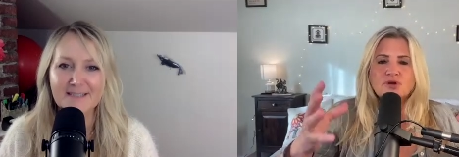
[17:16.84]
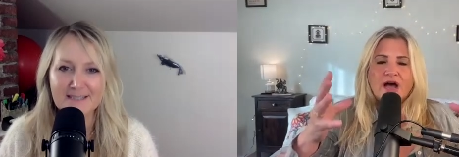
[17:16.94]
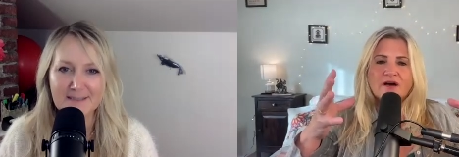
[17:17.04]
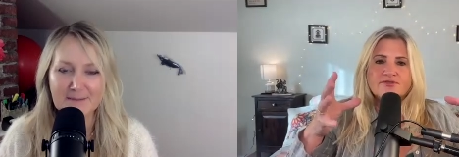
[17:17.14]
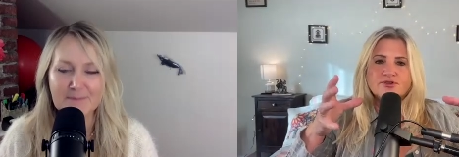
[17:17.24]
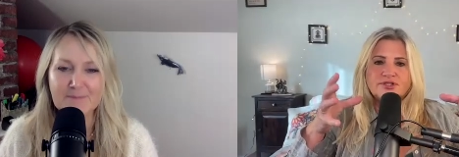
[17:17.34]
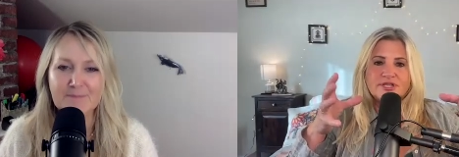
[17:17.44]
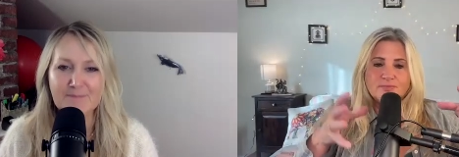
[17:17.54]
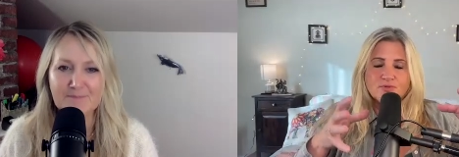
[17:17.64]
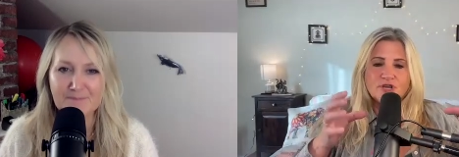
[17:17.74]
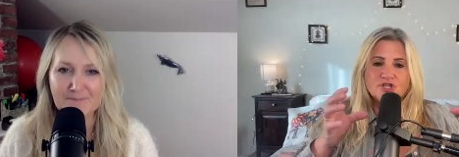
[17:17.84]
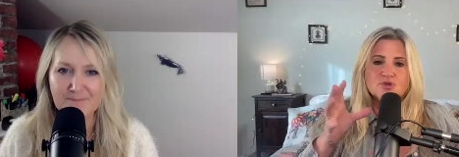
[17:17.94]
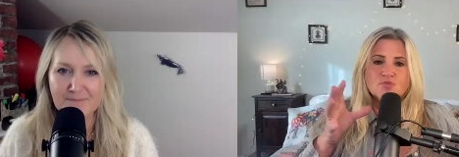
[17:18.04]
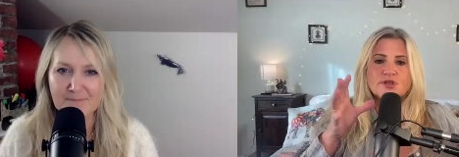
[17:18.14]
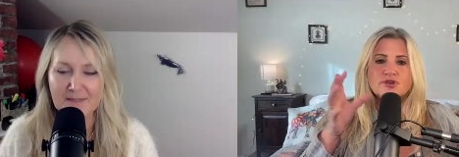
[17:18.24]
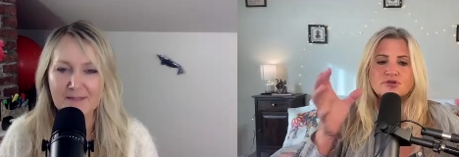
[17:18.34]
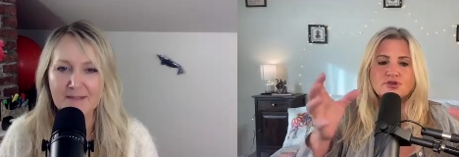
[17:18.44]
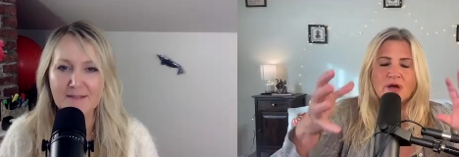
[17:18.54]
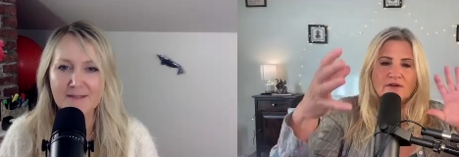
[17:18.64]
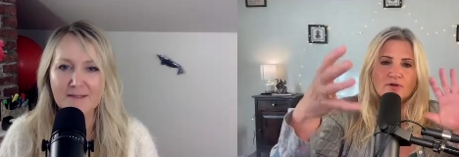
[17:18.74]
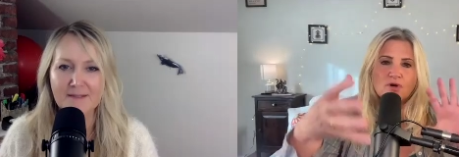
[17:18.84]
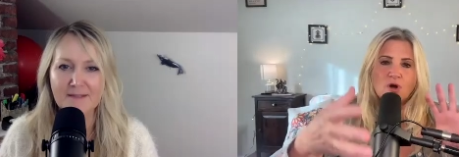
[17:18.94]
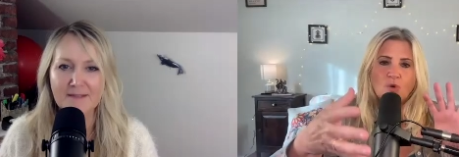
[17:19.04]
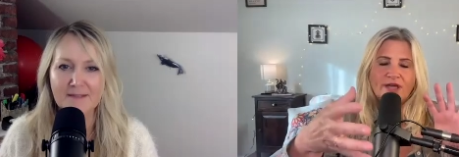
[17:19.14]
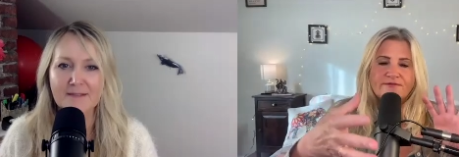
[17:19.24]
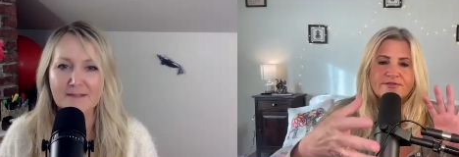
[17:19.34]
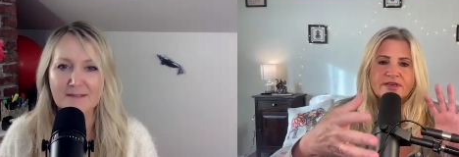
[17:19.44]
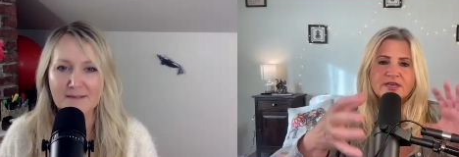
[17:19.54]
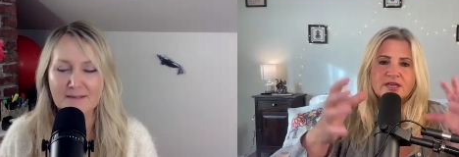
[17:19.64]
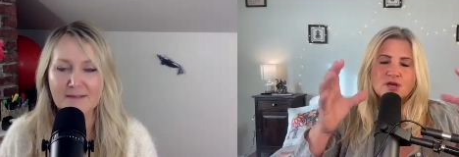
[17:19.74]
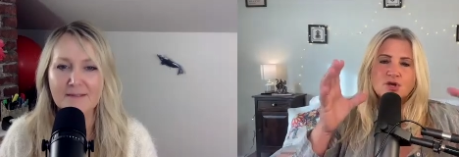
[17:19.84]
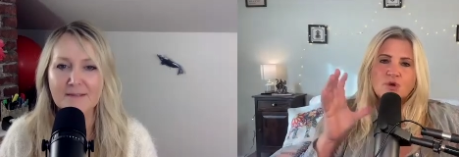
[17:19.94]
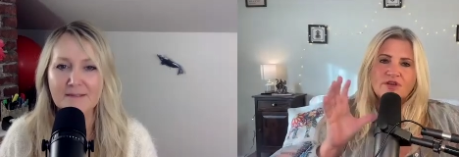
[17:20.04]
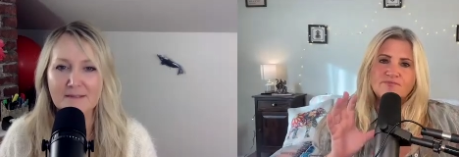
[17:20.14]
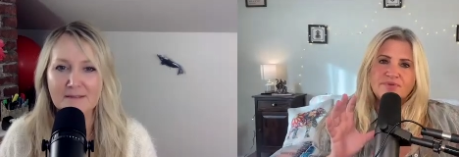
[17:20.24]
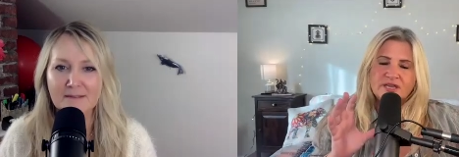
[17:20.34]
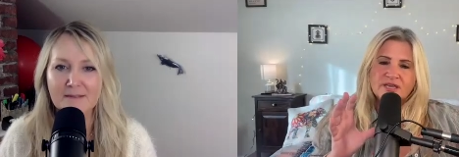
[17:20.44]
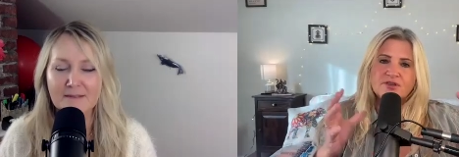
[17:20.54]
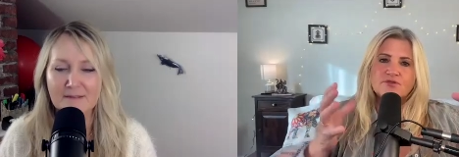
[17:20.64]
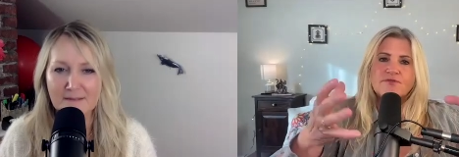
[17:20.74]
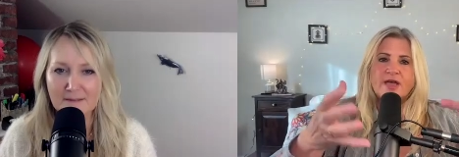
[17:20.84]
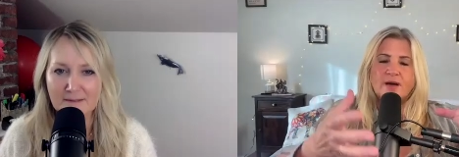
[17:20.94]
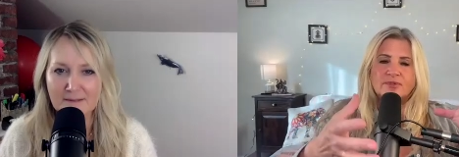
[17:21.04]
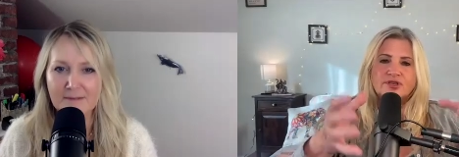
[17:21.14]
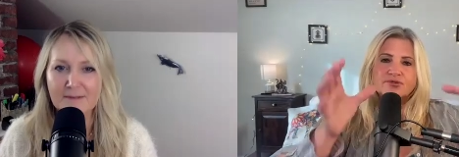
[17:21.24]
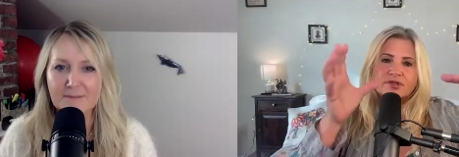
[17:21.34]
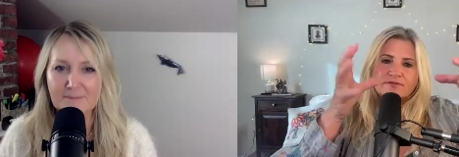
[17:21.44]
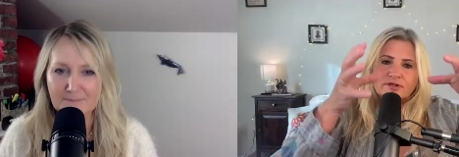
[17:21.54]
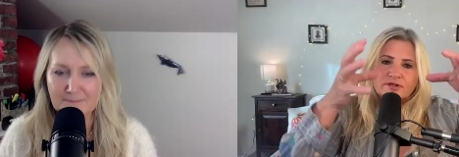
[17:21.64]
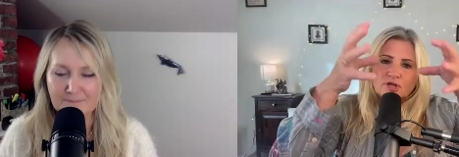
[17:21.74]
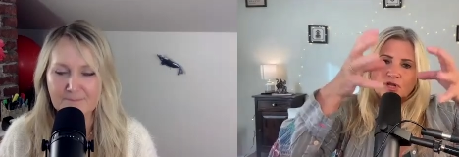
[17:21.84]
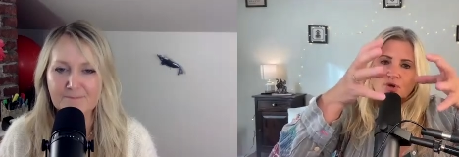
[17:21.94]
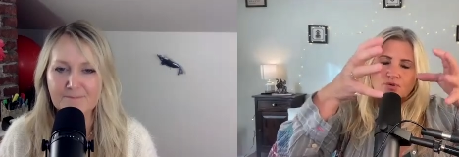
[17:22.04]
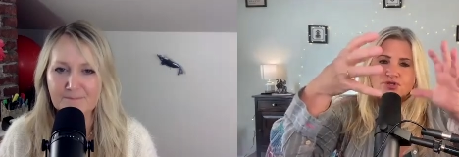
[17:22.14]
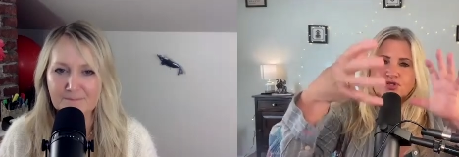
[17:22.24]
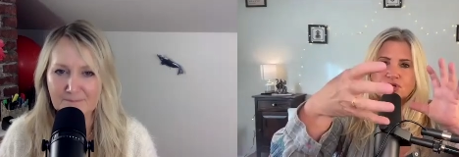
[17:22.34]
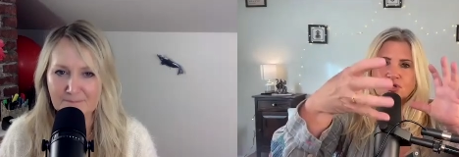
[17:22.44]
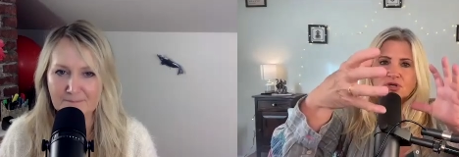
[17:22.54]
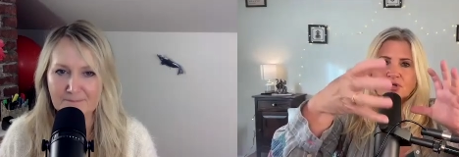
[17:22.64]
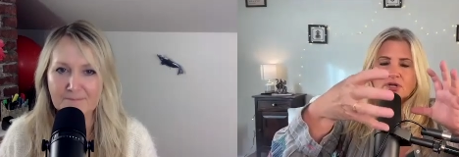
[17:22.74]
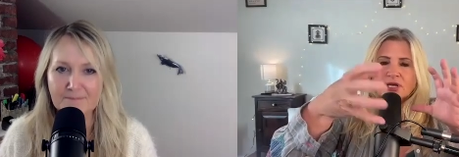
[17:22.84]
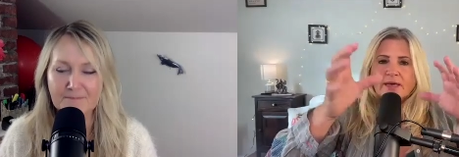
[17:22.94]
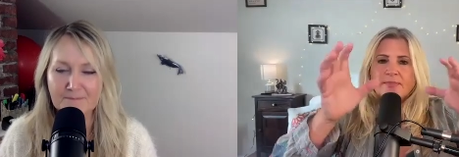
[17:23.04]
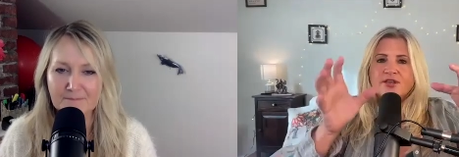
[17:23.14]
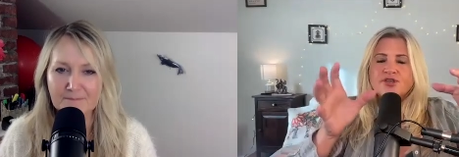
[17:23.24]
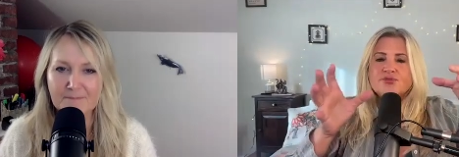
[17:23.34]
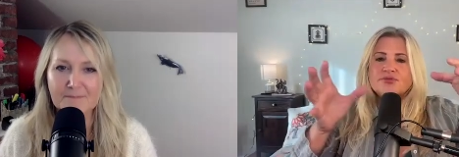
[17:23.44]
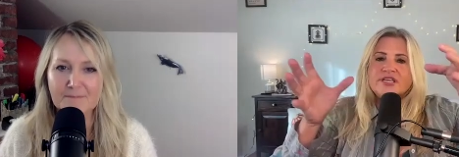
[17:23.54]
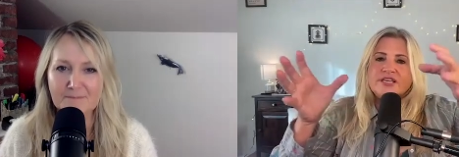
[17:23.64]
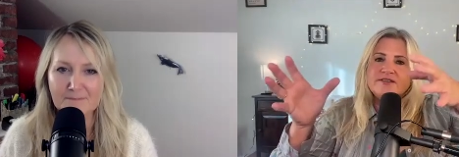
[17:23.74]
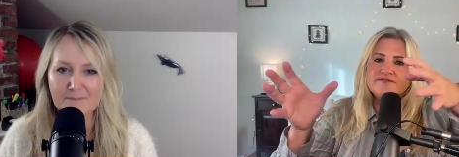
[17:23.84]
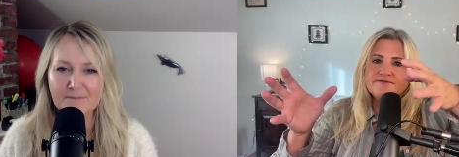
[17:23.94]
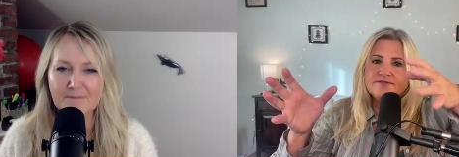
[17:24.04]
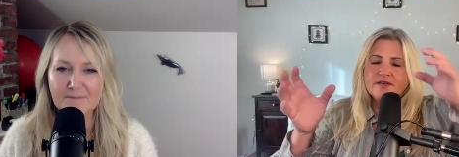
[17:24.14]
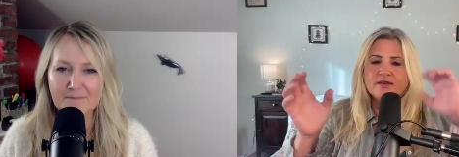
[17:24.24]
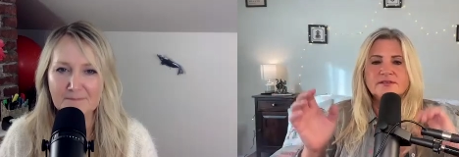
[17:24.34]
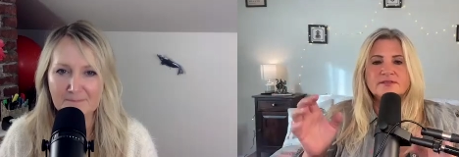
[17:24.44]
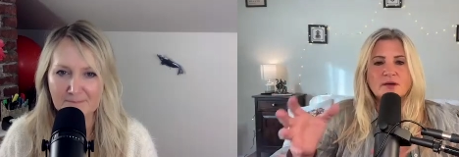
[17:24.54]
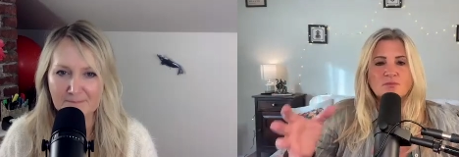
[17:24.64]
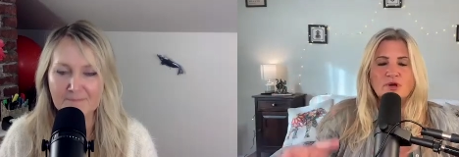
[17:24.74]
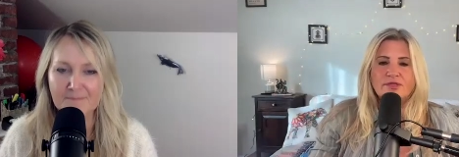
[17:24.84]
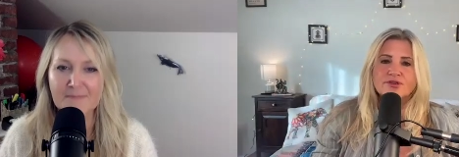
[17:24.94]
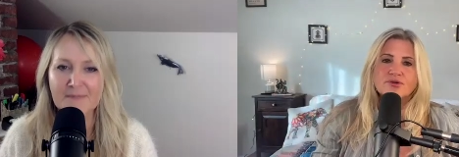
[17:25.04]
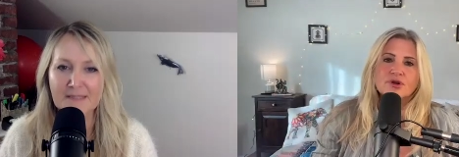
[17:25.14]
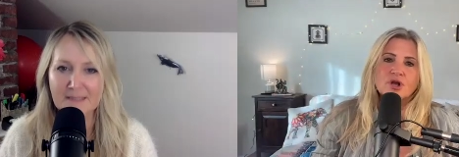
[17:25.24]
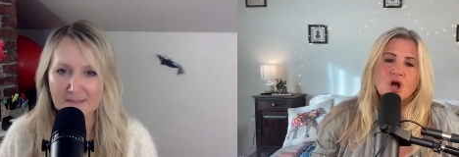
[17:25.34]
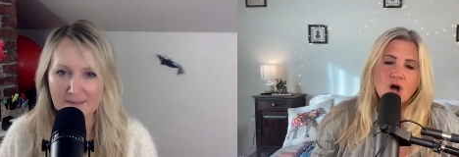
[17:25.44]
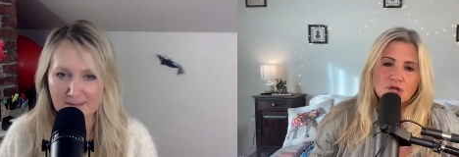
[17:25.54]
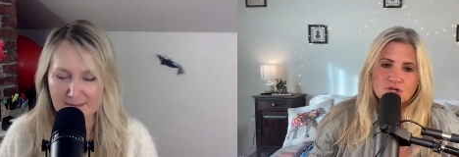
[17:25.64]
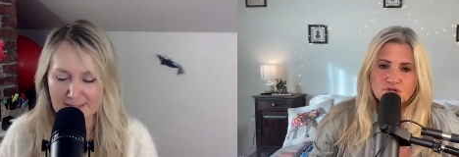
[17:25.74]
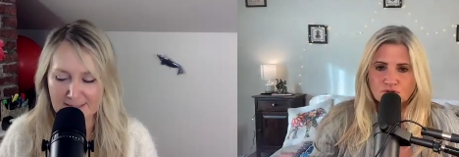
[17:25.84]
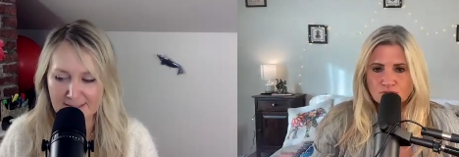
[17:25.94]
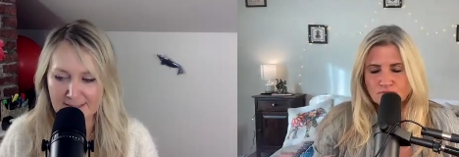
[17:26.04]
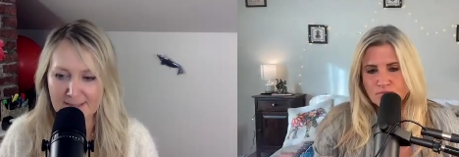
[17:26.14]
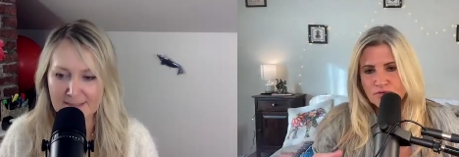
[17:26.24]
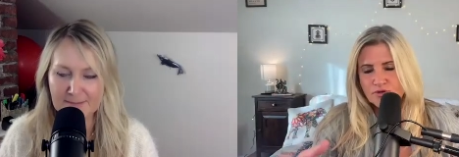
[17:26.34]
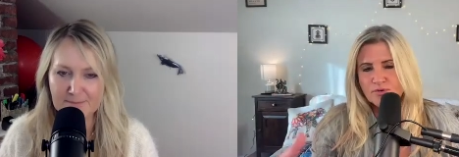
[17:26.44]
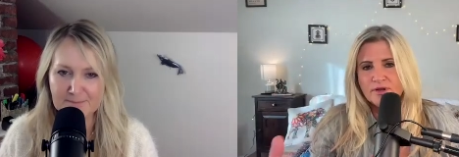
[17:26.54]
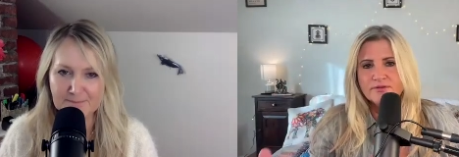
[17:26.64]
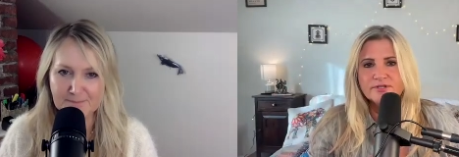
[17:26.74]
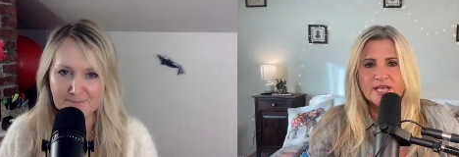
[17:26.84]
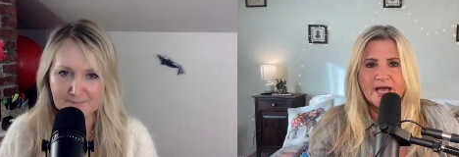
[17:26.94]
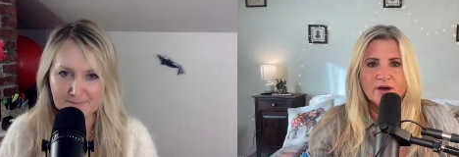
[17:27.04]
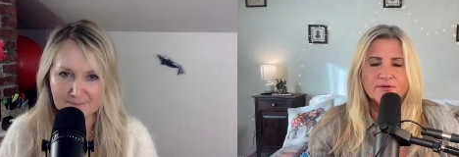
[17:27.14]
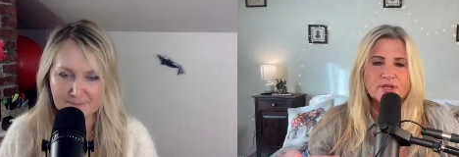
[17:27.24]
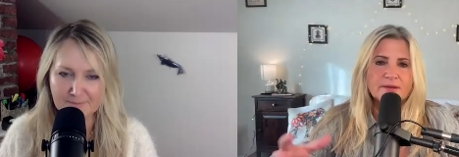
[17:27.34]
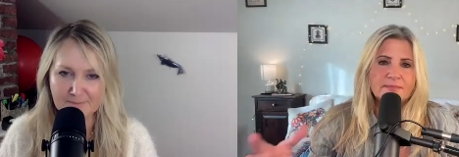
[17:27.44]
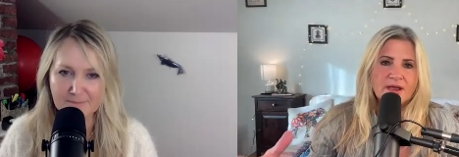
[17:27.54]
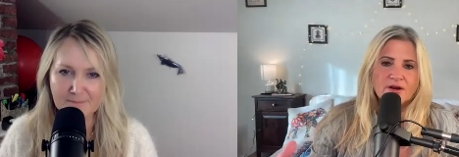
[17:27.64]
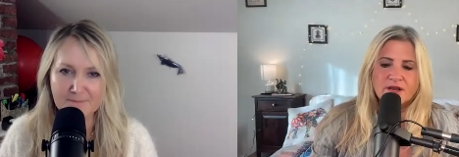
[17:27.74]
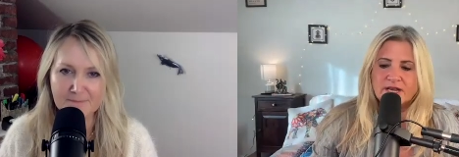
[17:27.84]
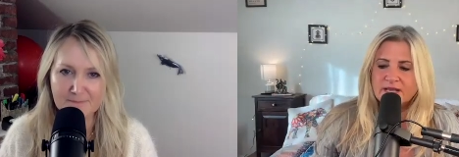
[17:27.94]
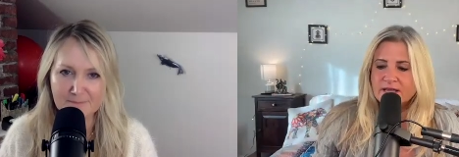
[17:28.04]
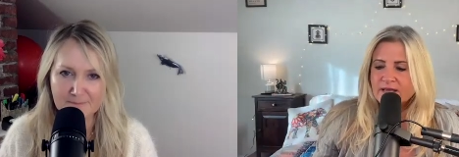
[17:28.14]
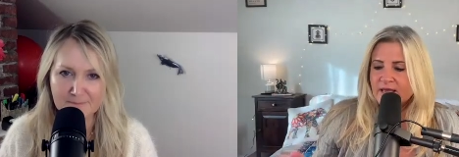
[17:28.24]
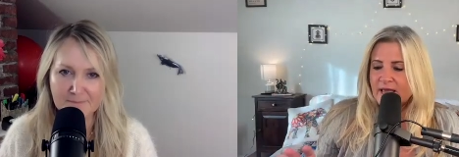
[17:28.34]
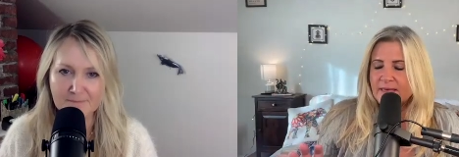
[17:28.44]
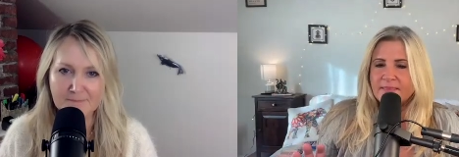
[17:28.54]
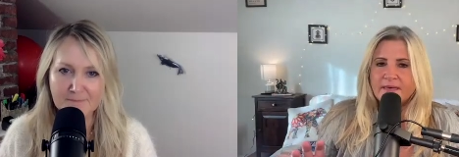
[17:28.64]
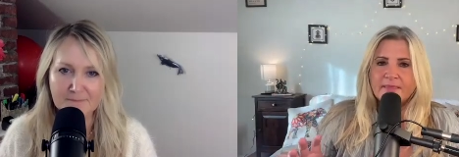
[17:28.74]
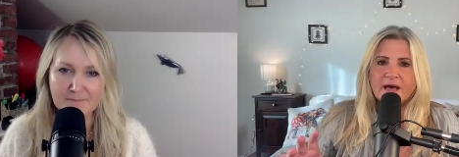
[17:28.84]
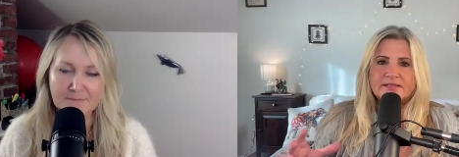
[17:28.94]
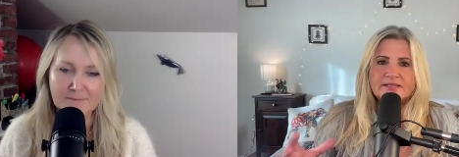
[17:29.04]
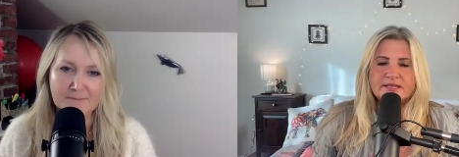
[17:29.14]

Speaker 1: have your separation where you you have a, a way of thinking and a way of being your family you live in closed and then you leave as some whether you go to college or move to another town or get married and then that's the